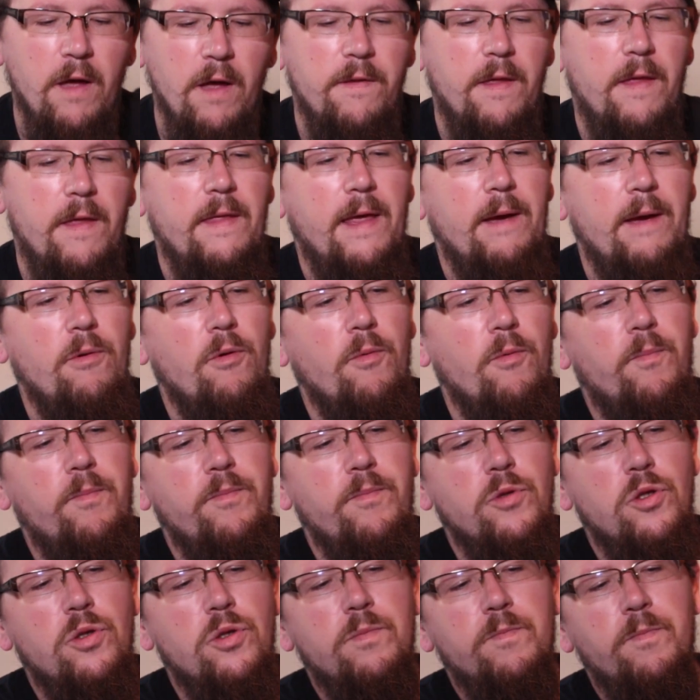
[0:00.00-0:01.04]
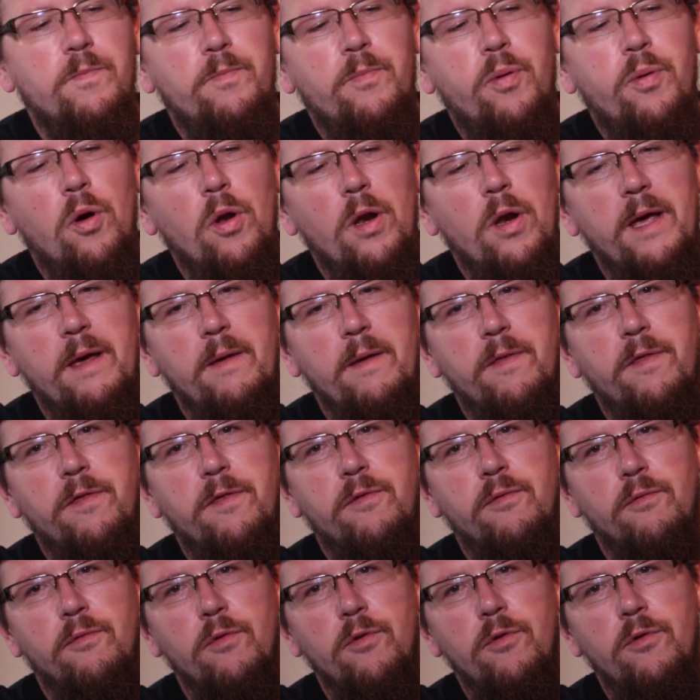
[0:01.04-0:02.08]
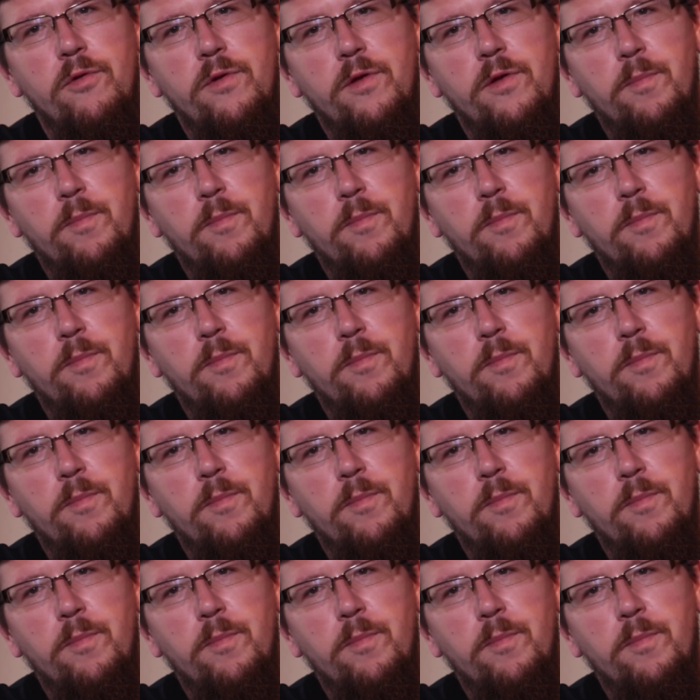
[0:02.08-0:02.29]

Then they will pull it through